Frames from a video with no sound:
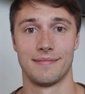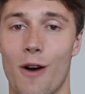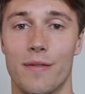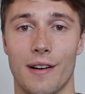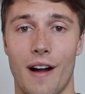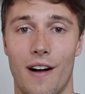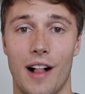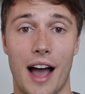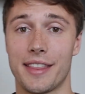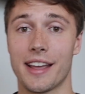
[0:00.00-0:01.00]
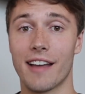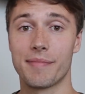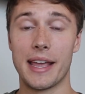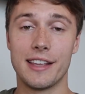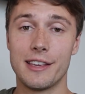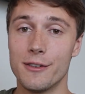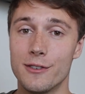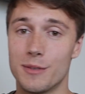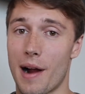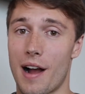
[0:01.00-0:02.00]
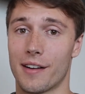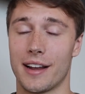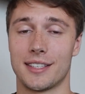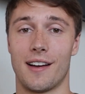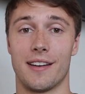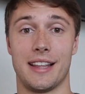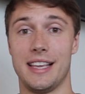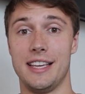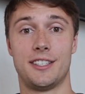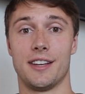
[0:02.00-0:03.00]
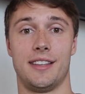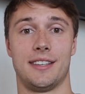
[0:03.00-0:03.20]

Overall, I think I've made huge progress on each of